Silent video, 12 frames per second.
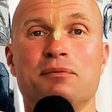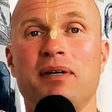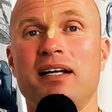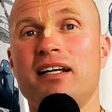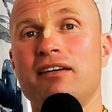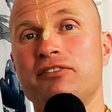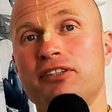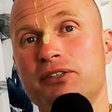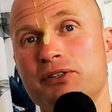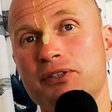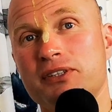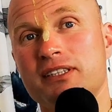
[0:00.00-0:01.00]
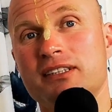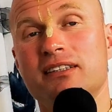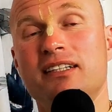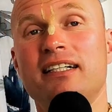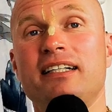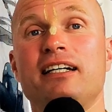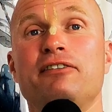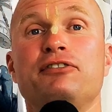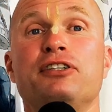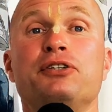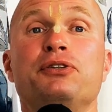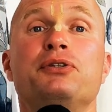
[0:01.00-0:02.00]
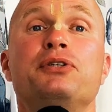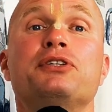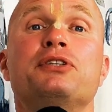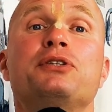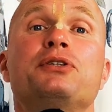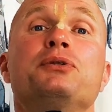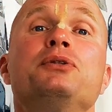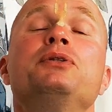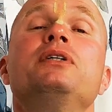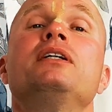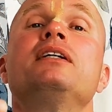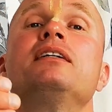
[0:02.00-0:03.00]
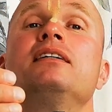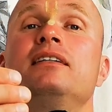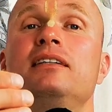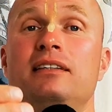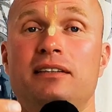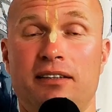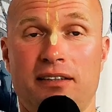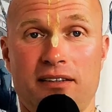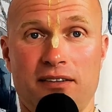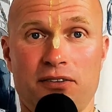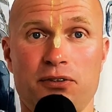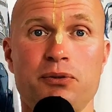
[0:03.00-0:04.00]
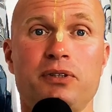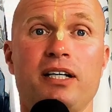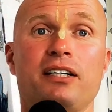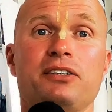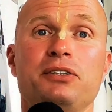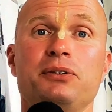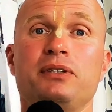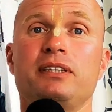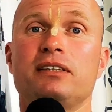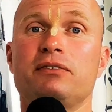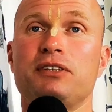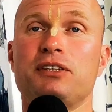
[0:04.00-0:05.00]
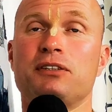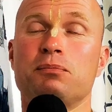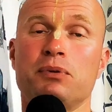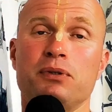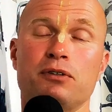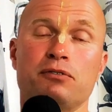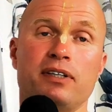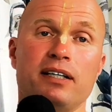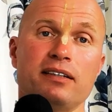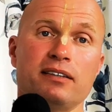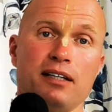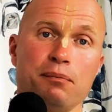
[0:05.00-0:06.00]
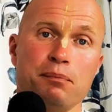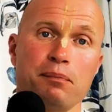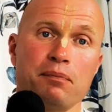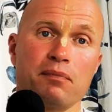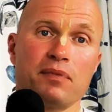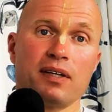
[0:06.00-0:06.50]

The men have their nurses, the ladies have their nurses to do their duties, which is purifying them.